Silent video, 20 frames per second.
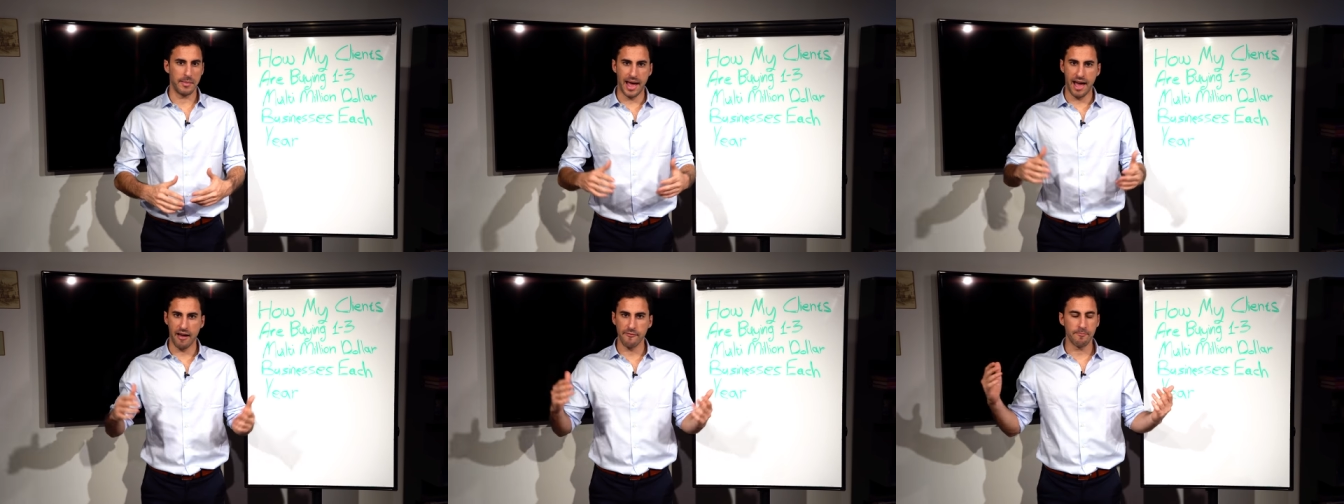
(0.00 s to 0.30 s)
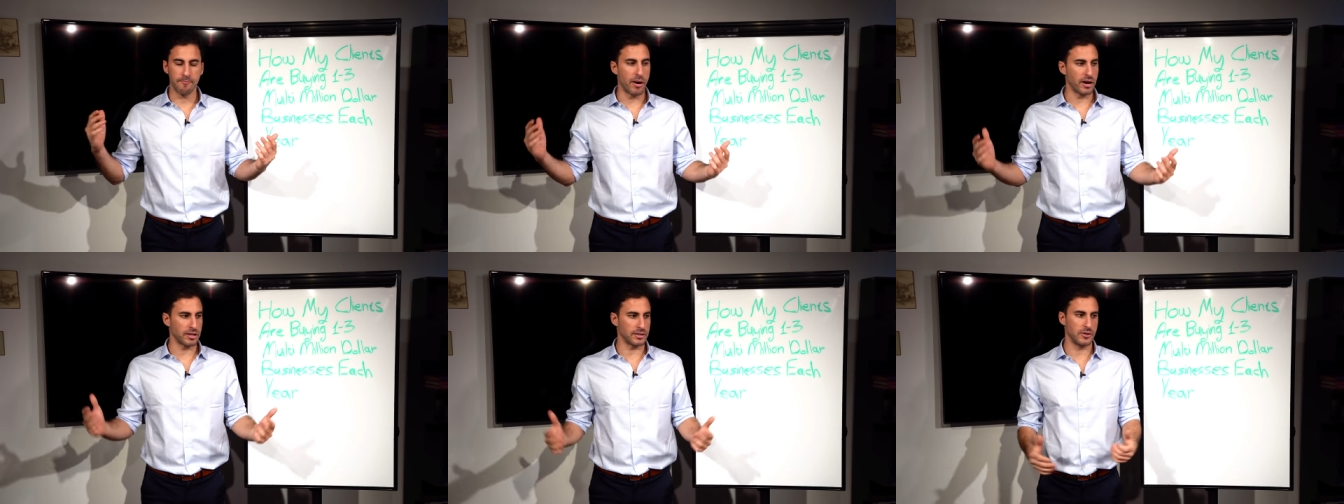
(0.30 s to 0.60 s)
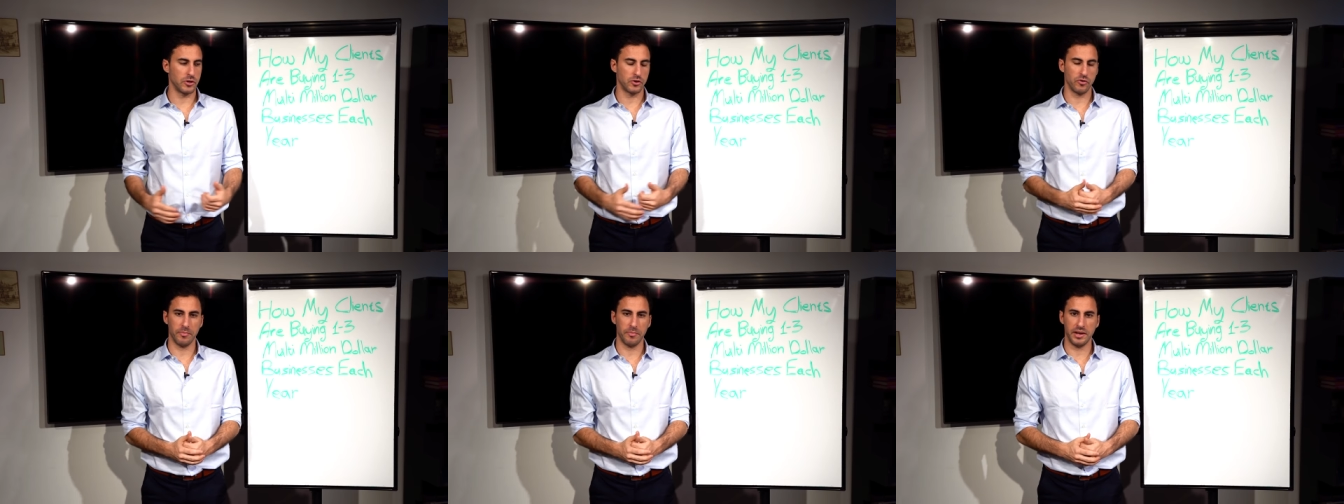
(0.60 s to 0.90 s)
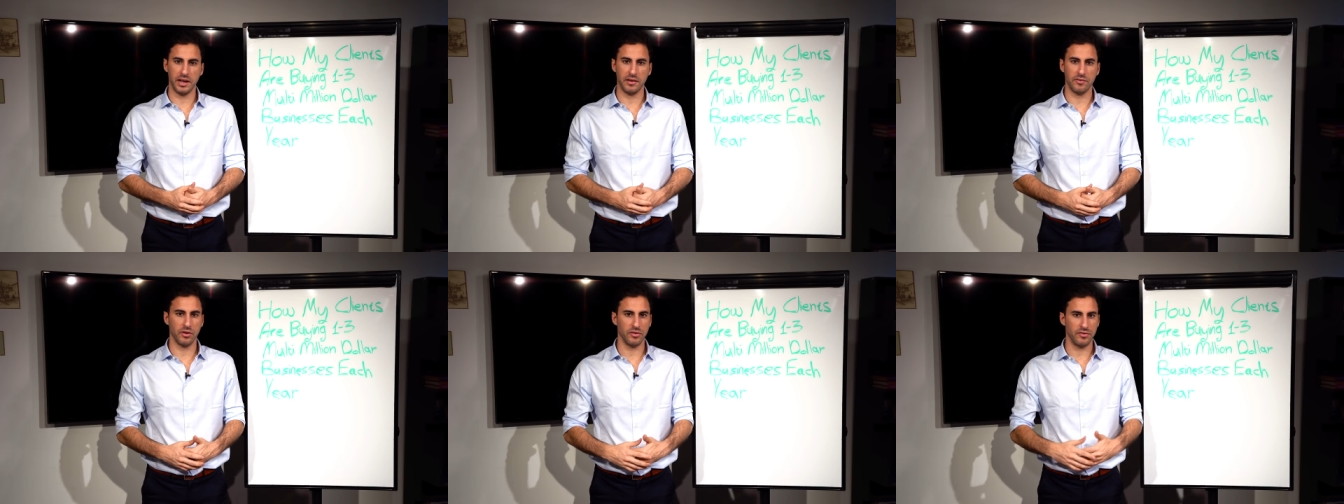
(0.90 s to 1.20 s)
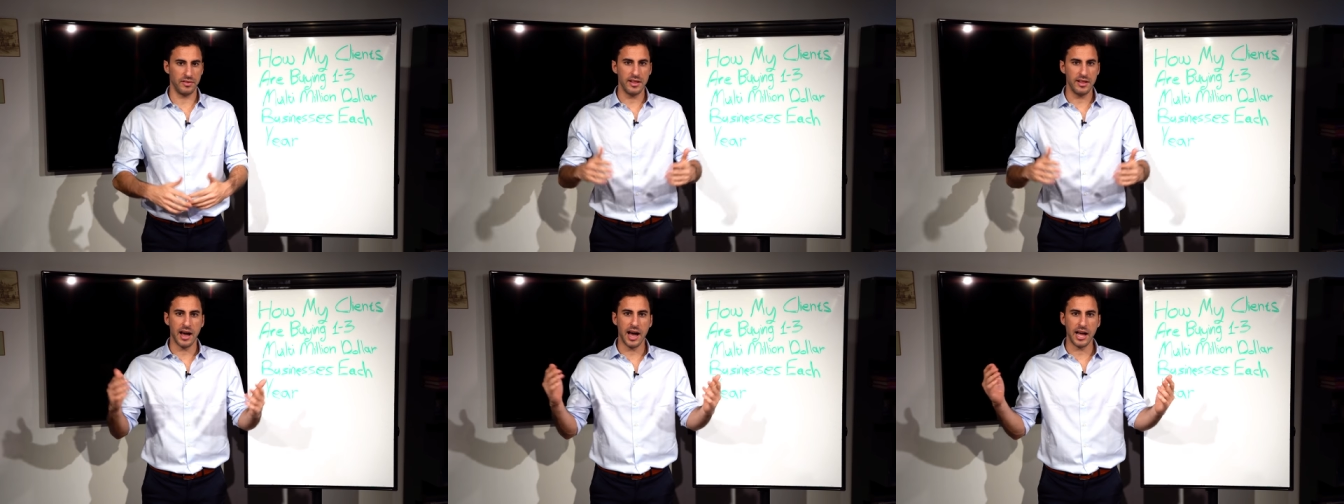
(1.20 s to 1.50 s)
I have partners who've been
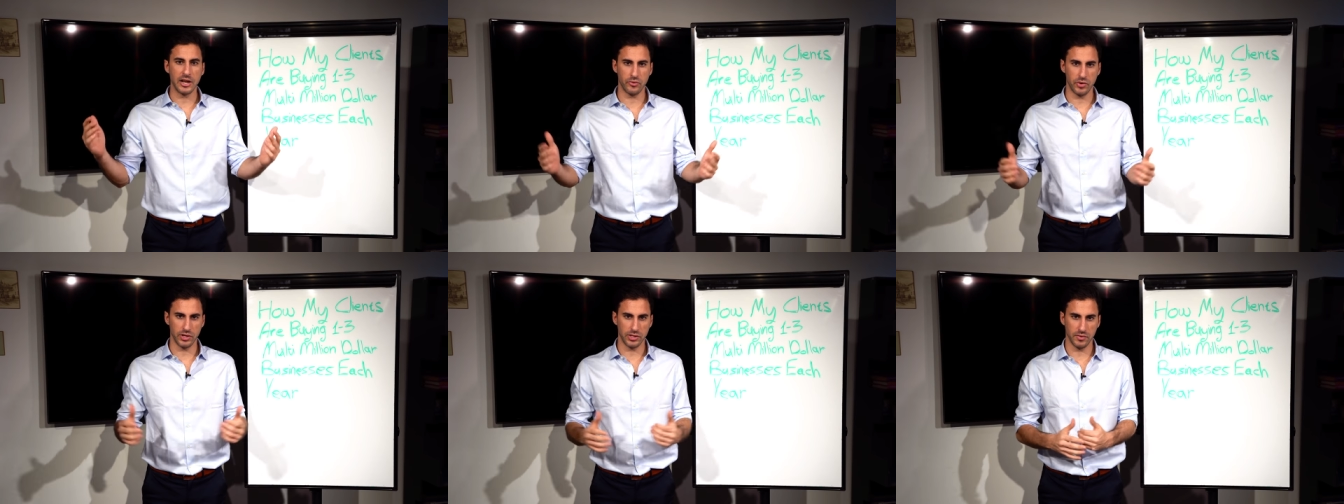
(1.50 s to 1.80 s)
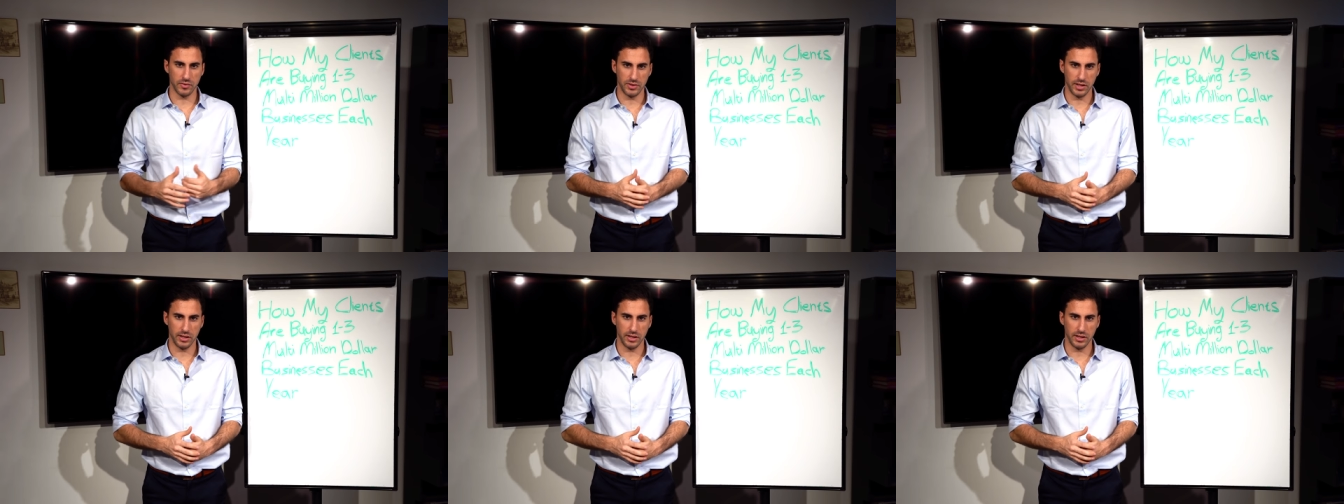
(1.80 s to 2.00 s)
involved in hundreds of